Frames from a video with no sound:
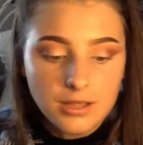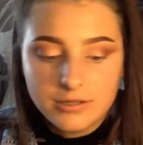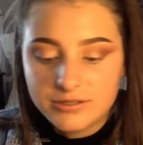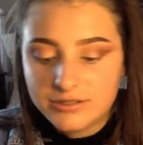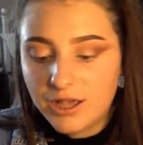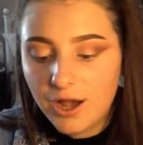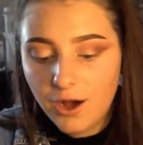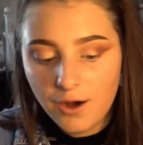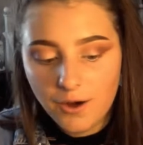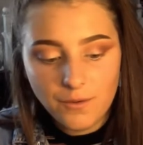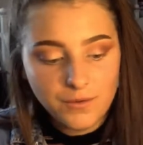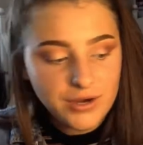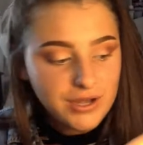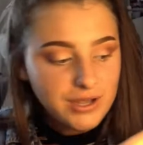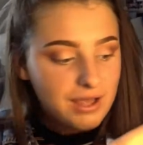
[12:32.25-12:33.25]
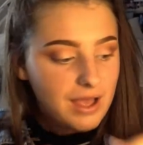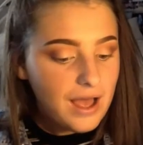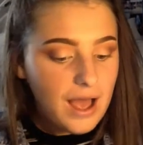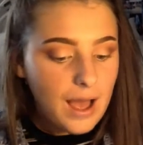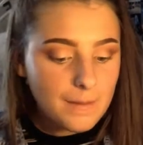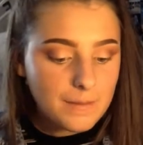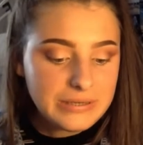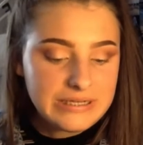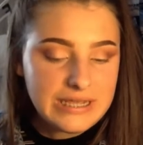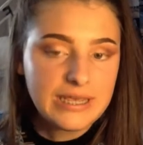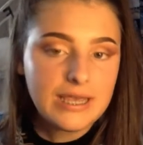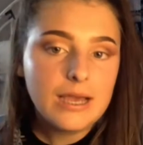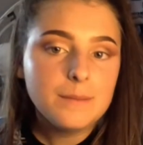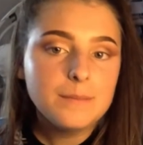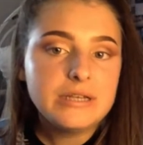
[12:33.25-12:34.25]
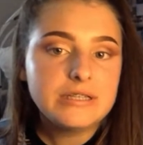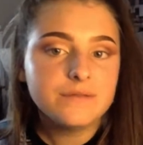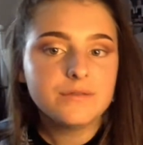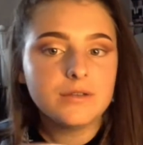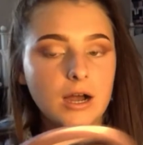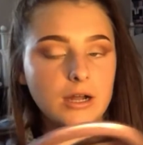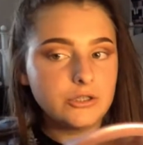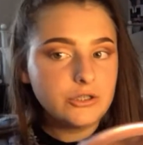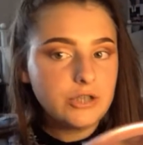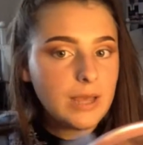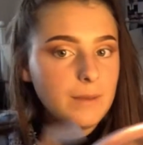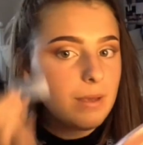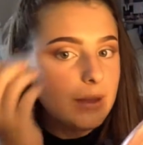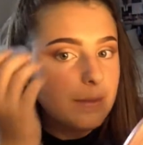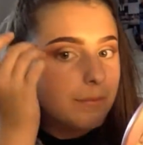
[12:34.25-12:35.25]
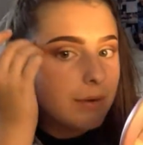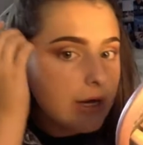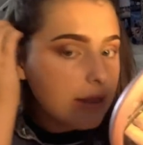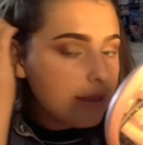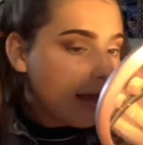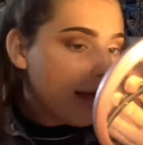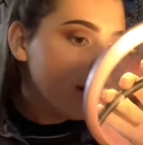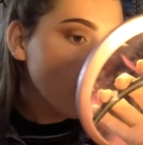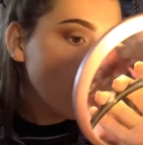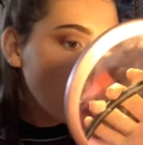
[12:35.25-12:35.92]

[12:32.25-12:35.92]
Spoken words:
So I'm going to be taking a piece of Scotch tape and putting that